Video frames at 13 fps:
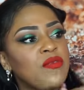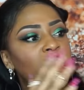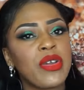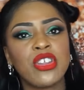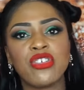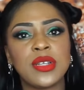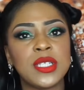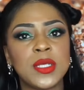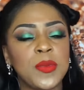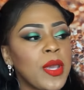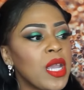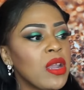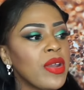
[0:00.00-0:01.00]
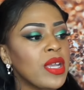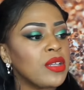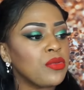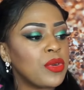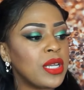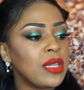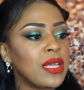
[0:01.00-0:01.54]
very
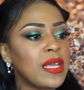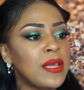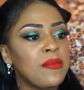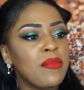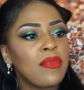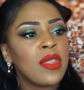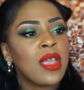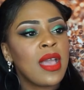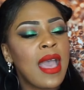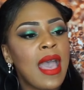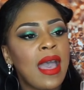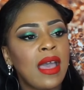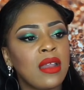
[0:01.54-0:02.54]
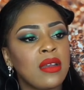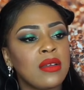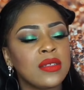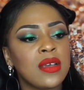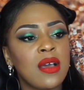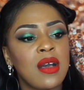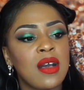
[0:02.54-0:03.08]
transparent, really.
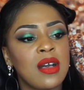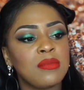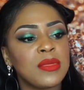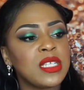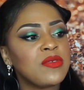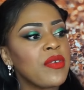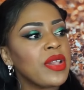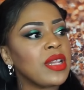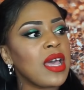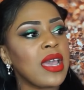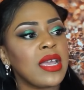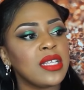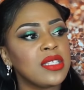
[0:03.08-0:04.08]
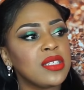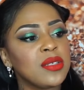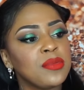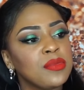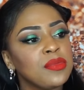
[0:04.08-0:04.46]
And it's very light.